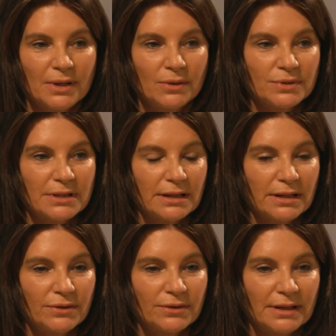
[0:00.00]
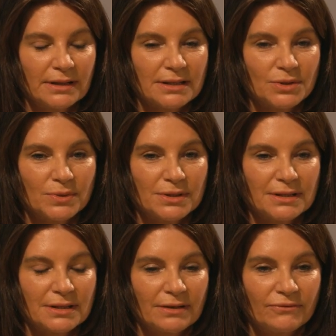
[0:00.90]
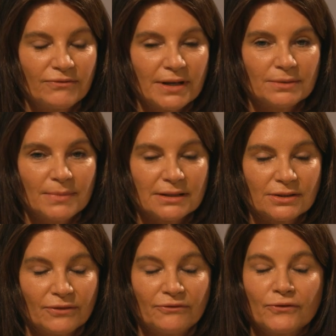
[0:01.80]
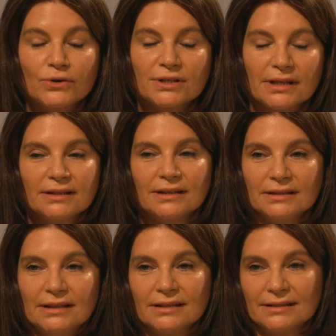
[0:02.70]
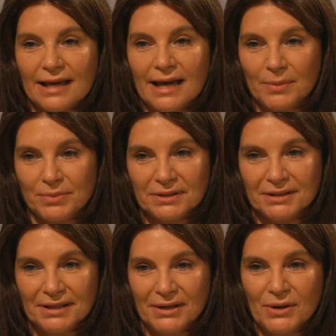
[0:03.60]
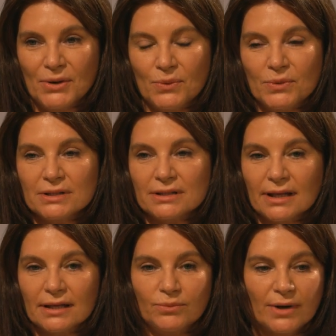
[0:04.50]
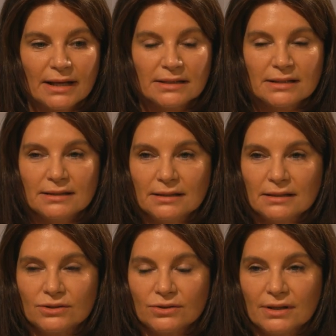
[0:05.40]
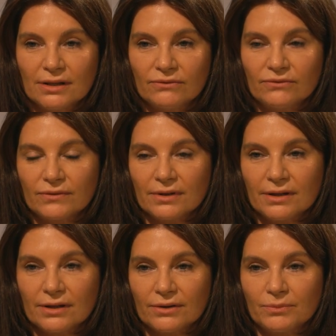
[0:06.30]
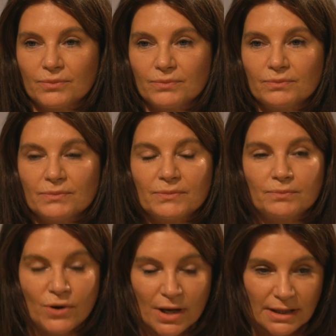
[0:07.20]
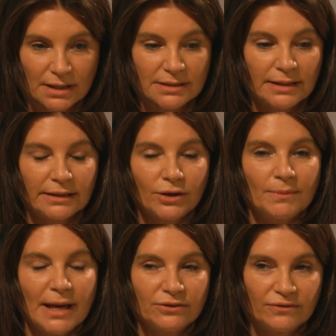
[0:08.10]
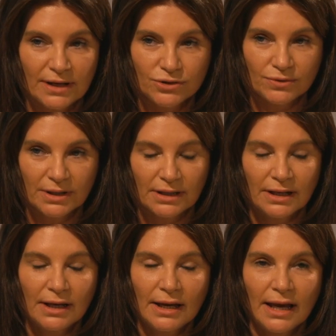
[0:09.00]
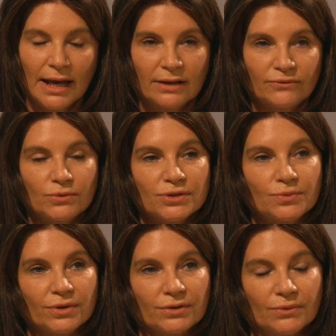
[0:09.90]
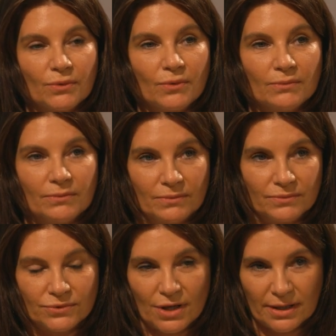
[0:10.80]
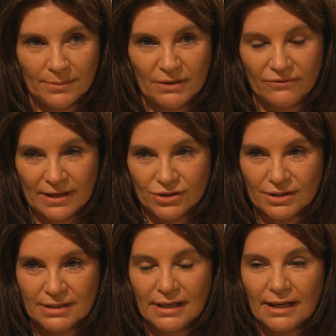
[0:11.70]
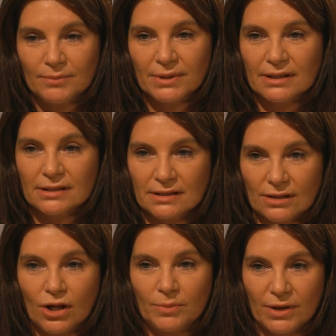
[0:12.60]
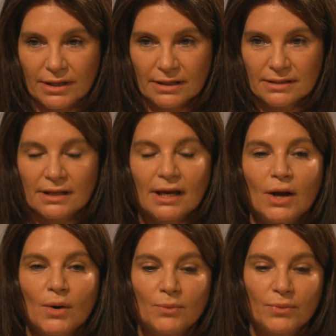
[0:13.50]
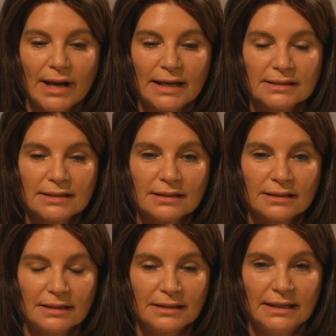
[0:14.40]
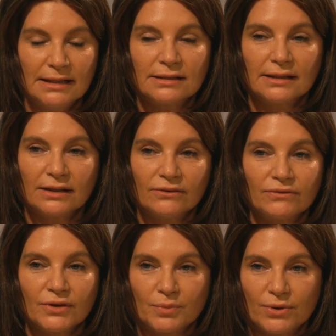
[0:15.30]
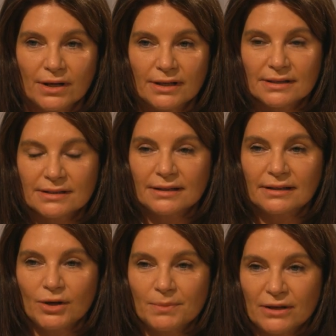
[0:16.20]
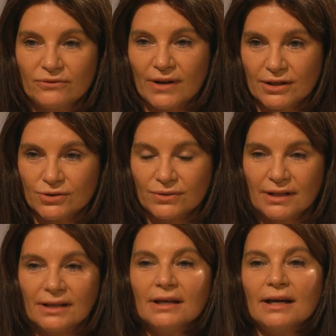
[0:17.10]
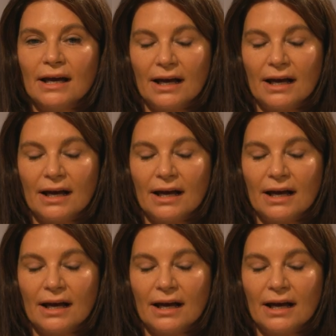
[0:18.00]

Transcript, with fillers: it was clear that this was the first thing that needed to happen was that brands needed to give their products that they are manufacturing. And of course, we're talking about fashion today, but this is all products. Brands need to give their products that they are manufacturing